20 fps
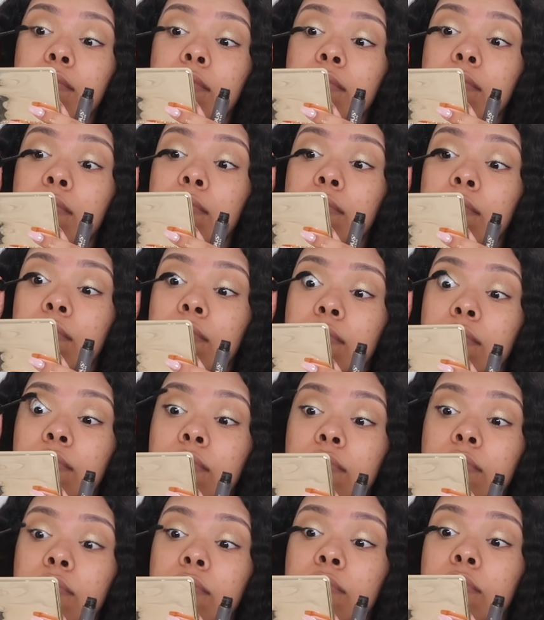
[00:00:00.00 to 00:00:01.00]

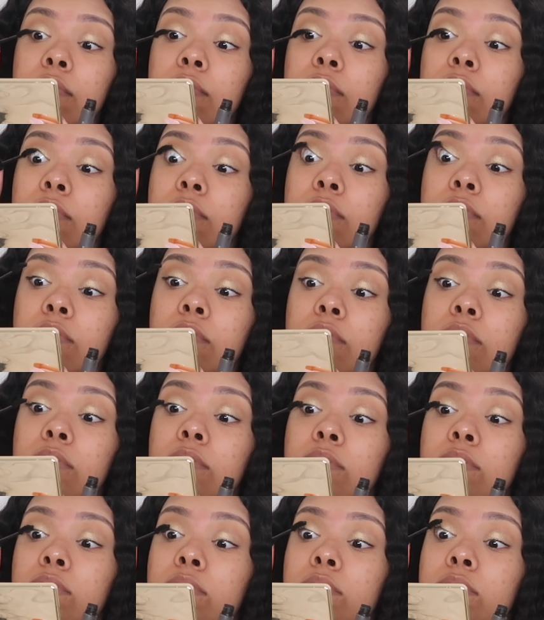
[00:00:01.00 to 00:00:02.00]

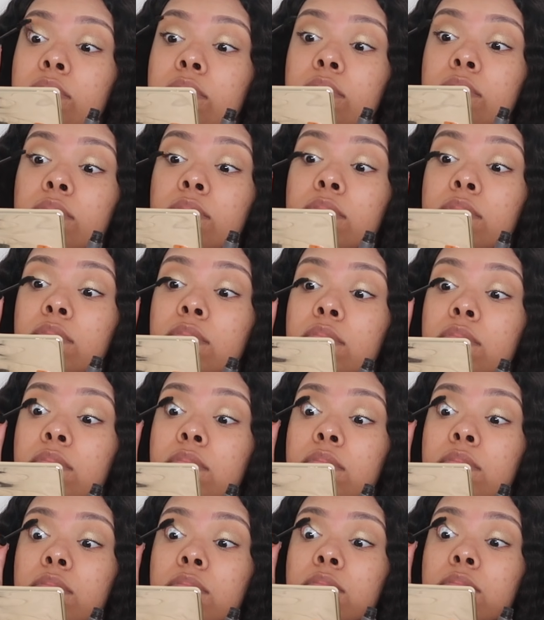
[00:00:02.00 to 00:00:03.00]

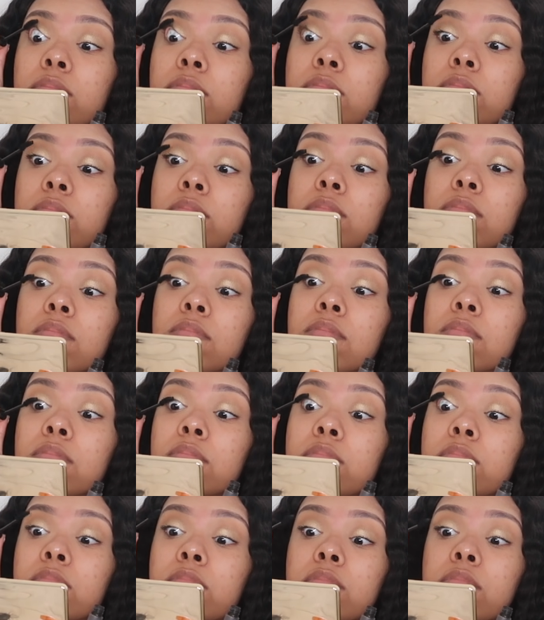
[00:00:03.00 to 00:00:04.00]

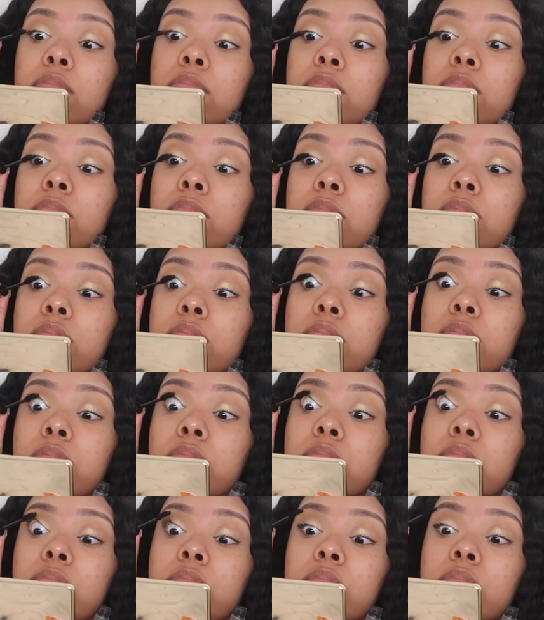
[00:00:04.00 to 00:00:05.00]

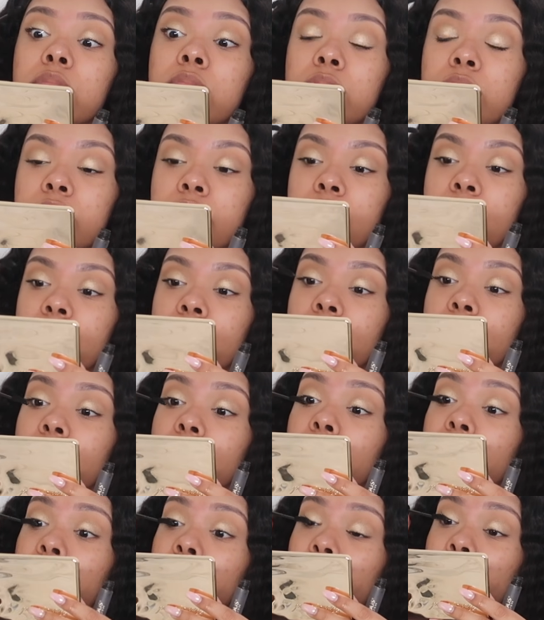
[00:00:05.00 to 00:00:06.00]

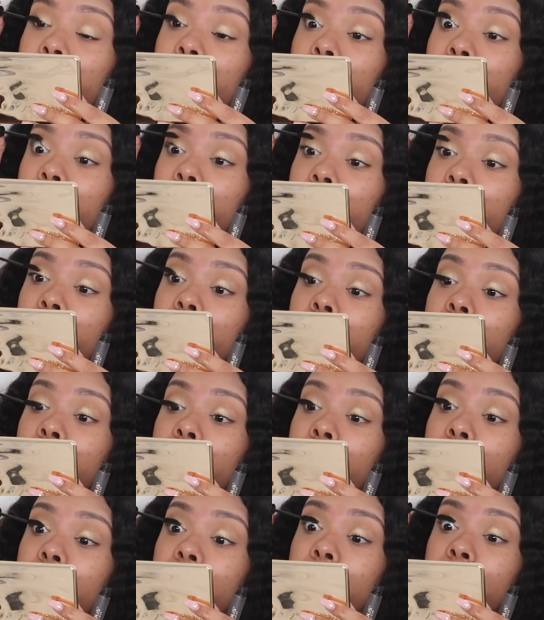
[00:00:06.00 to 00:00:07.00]

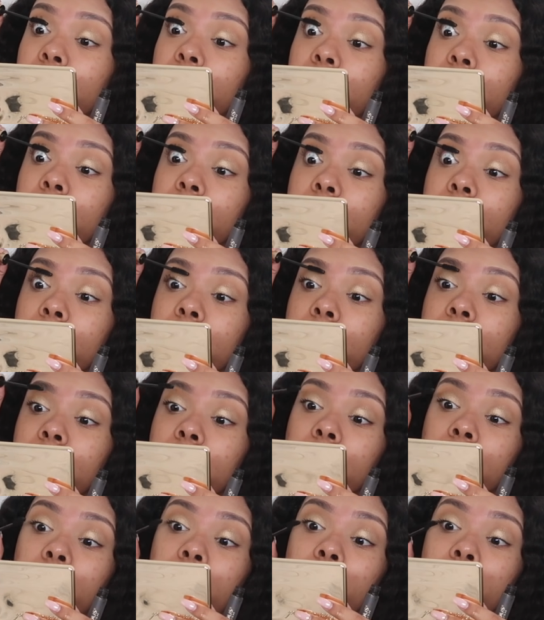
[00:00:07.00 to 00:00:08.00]
[no speech]